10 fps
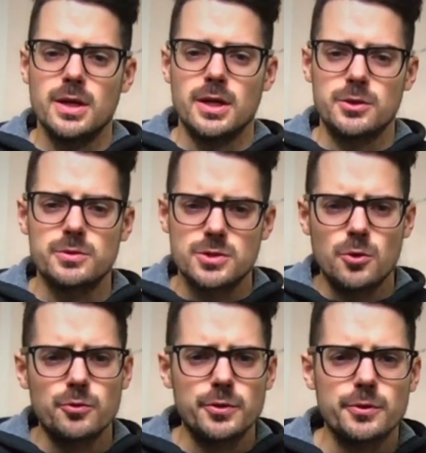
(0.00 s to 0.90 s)
into its
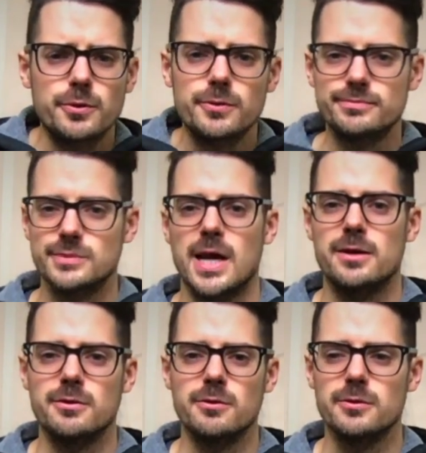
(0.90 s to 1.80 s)
own little
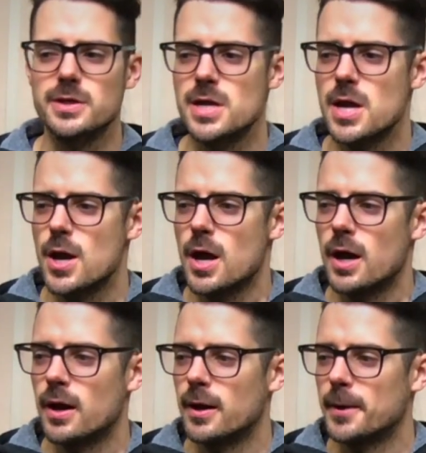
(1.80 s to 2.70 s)
category.
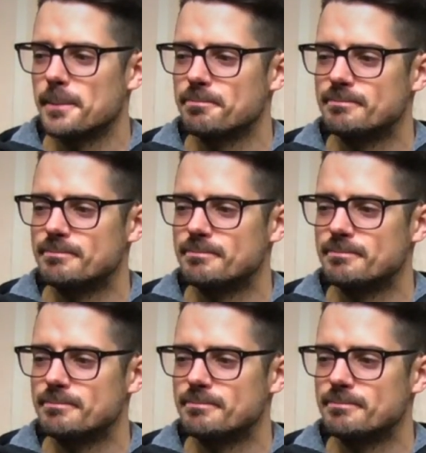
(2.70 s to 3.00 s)
But